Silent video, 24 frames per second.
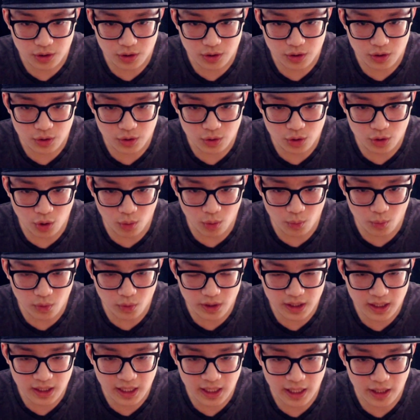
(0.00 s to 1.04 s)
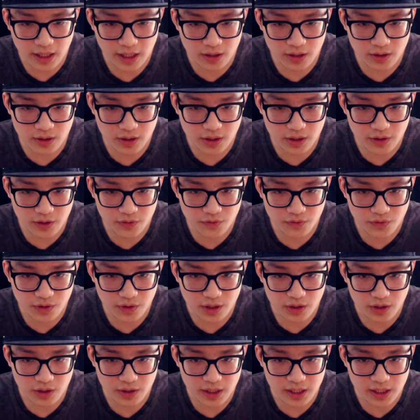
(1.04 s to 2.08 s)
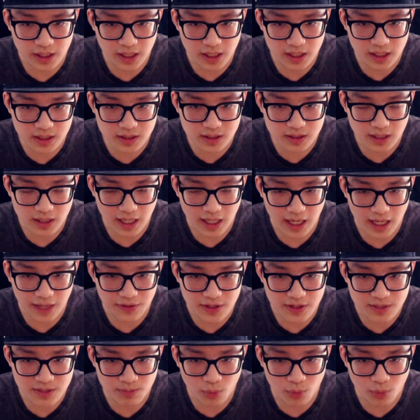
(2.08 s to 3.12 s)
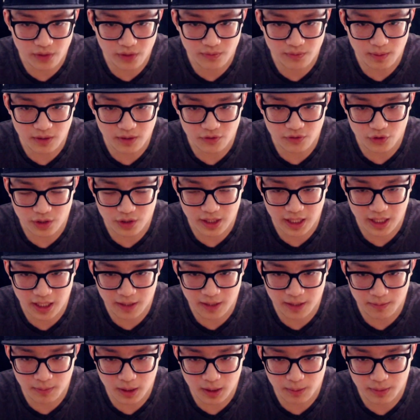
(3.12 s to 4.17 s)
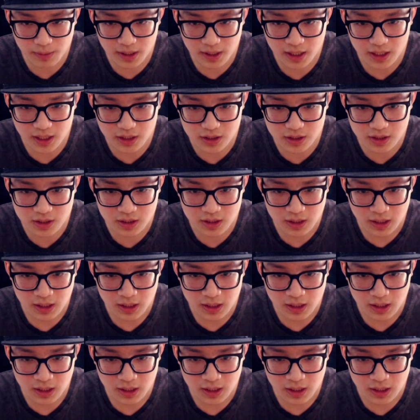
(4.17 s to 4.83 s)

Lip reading: you don't really care if they're innates at this point of your game because